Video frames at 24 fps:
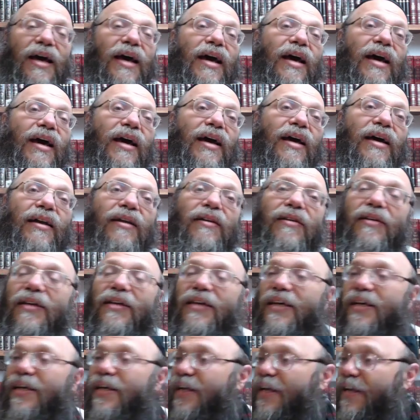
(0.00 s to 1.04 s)
and
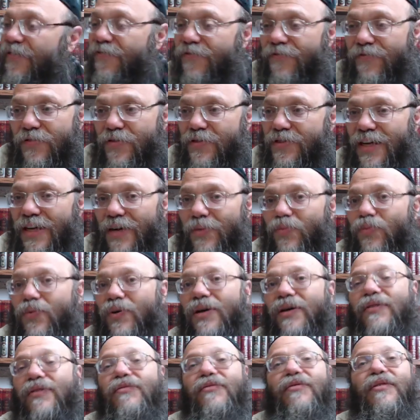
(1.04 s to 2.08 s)
if for
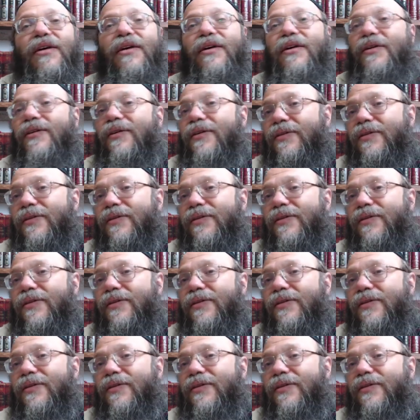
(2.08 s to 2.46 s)
someone like